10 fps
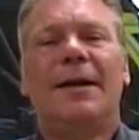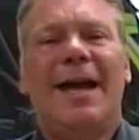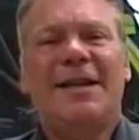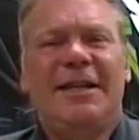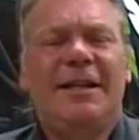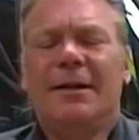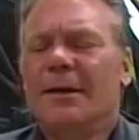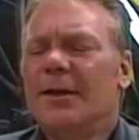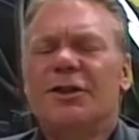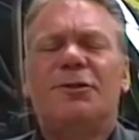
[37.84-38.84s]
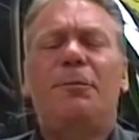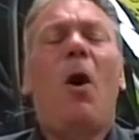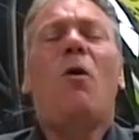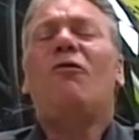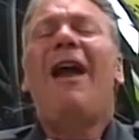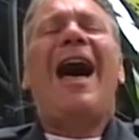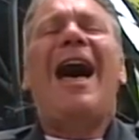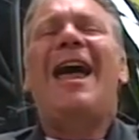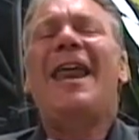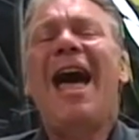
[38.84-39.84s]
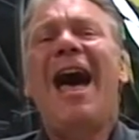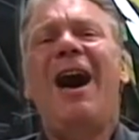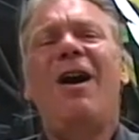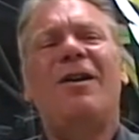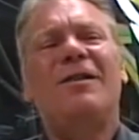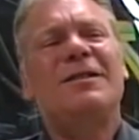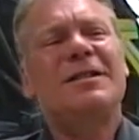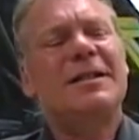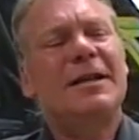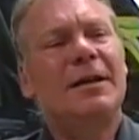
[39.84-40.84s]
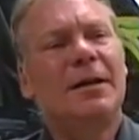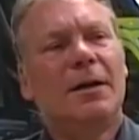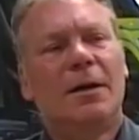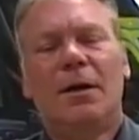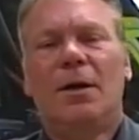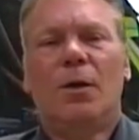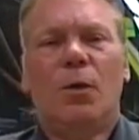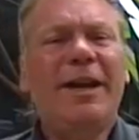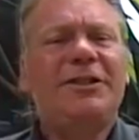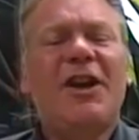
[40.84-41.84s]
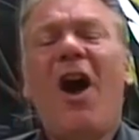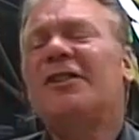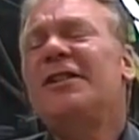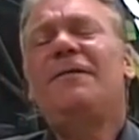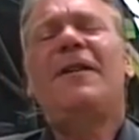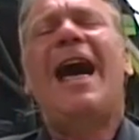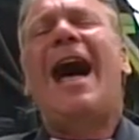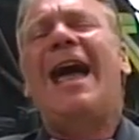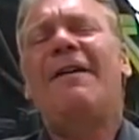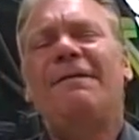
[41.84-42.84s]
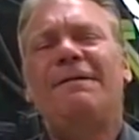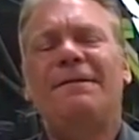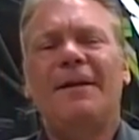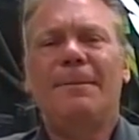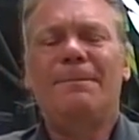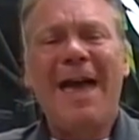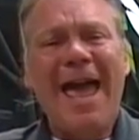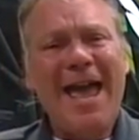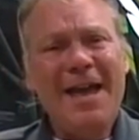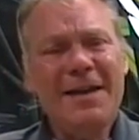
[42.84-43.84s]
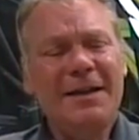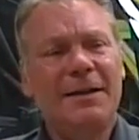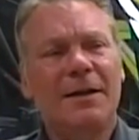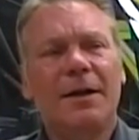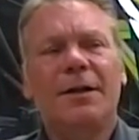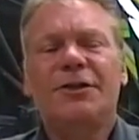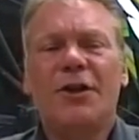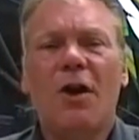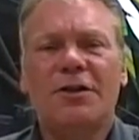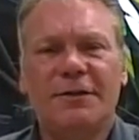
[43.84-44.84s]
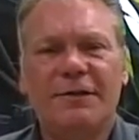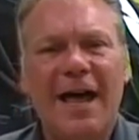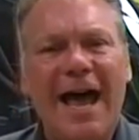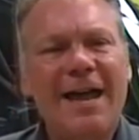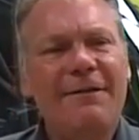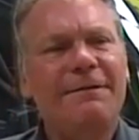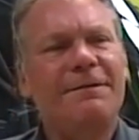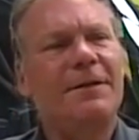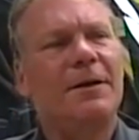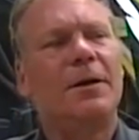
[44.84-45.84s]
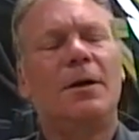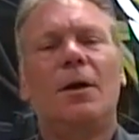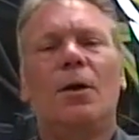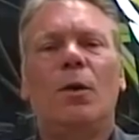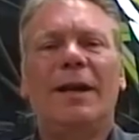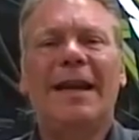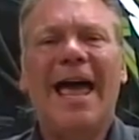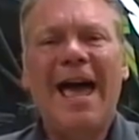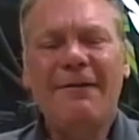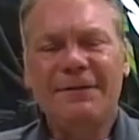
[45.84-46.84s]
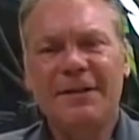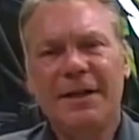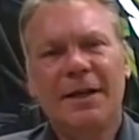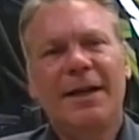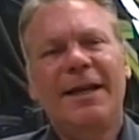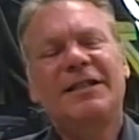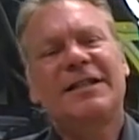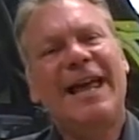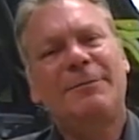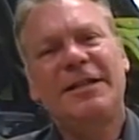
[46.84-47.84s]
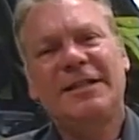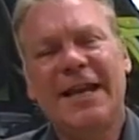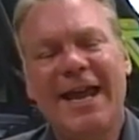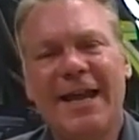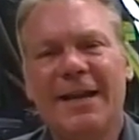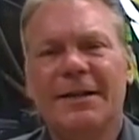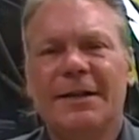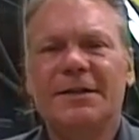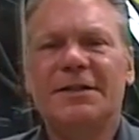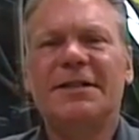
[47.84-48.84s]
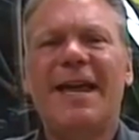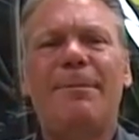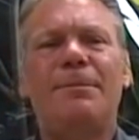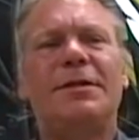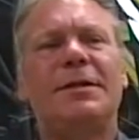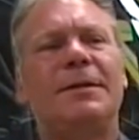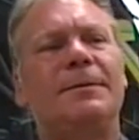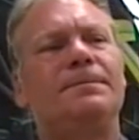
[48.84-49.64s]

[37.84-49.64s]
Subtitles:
as he spoke right out. We talked of life, man, talked of life. We laughed, he slapped his leg and stepped.